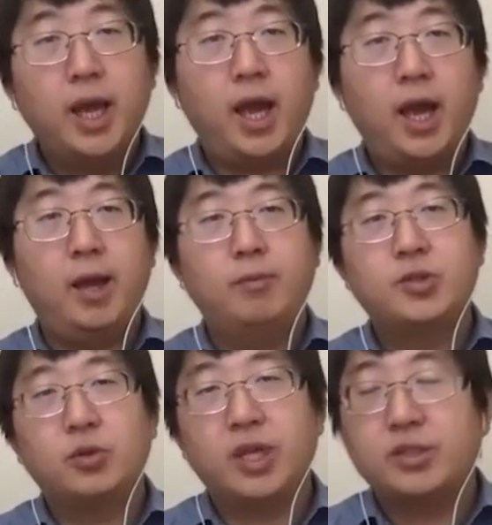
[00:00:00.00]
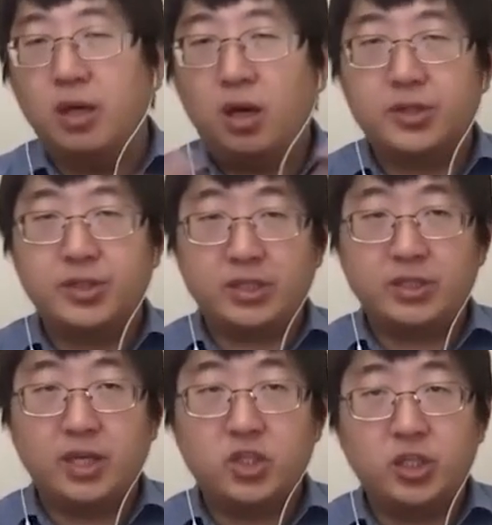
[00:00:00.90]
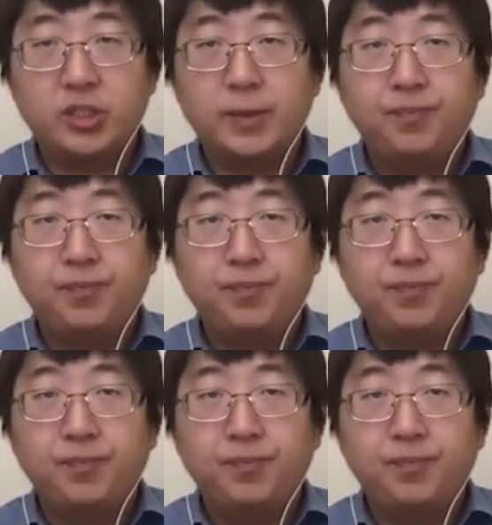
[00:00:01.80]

So there's a lot of discussion.